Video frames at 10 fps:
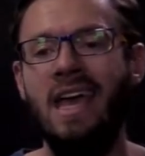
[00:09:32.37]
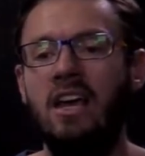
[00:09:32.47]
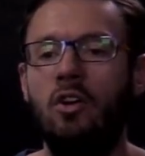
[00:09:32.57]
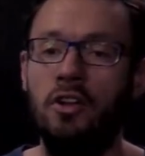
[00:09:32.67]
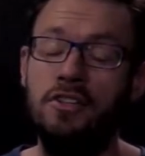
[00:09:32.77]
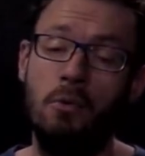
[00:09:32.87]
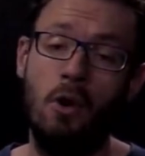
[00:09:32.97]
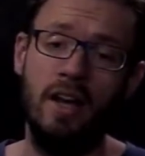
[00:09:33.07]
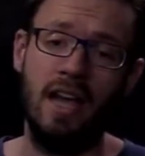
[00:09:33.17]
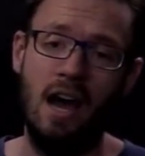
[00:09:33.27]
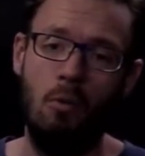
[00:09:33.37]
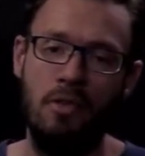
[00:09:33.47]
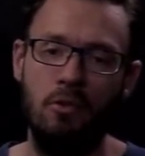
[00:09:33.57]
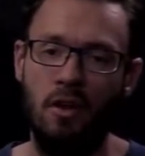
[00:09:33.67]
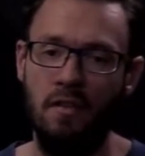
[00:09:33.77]
in order to work out
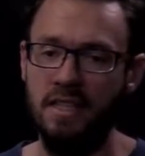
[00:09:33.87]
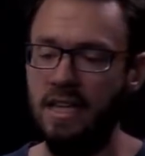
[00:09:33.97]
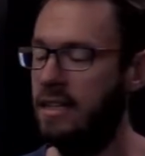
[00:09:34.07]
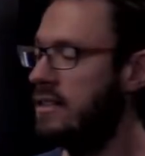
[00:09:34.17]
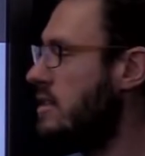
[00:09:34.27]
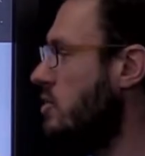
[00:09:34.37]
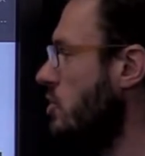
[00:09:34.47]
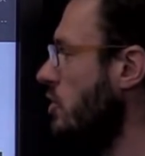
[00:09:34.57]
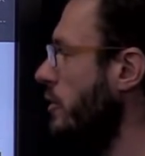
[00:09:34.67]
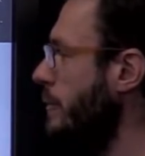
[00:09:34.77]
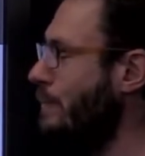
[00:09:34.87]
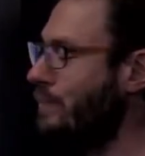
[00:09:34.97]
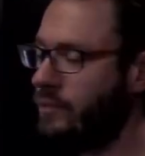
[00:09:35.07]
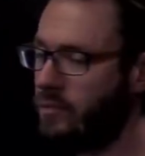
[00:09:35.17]
whether or not this sentence is true.